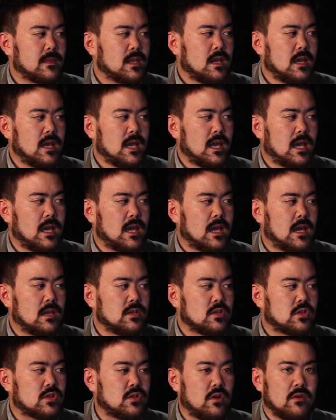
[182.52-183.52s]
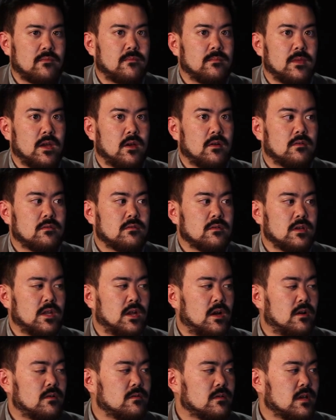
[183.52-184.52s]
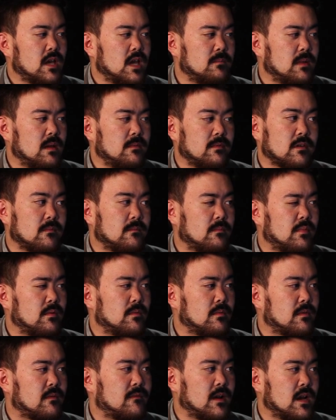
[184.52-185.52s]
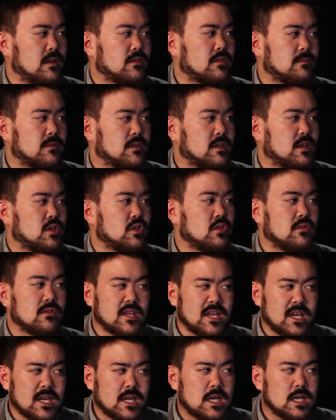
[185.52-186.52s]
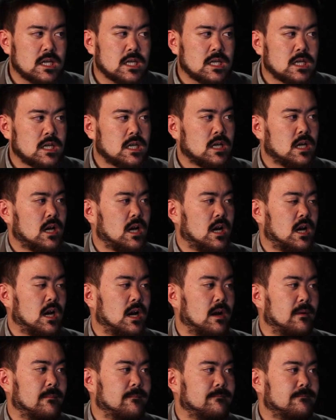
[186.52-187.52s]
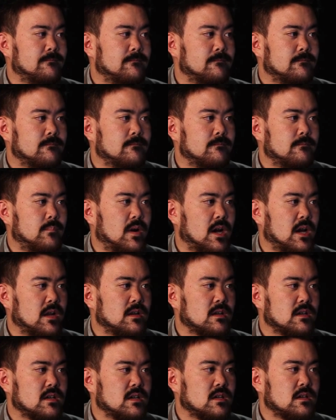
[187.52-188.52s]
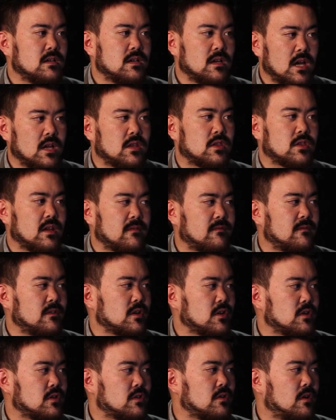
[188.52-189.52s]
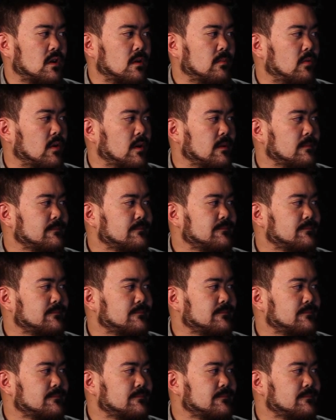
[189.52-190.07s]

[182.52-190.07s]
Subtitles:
and start from there. And maybe you can be able to find something that's unique, but it's definitely a good starting point.